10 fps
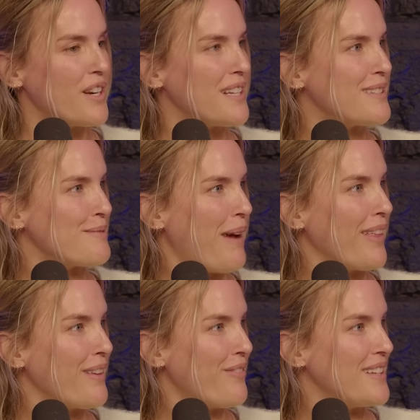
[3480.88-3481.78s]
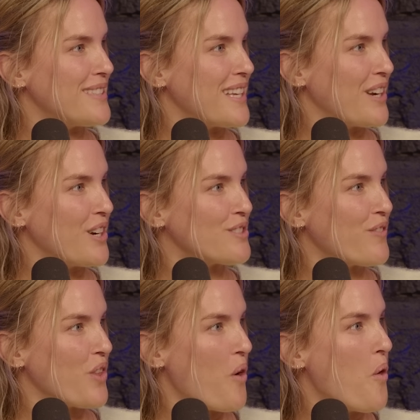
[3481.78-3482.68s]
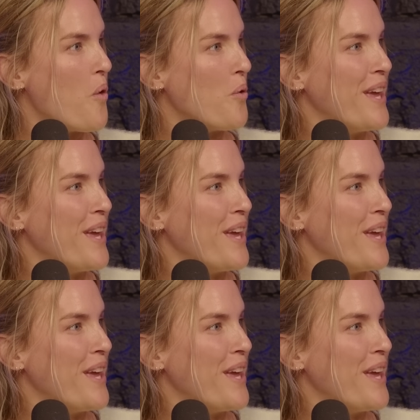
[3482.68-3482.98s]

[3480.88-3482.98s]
in smiley face stickers for the whole week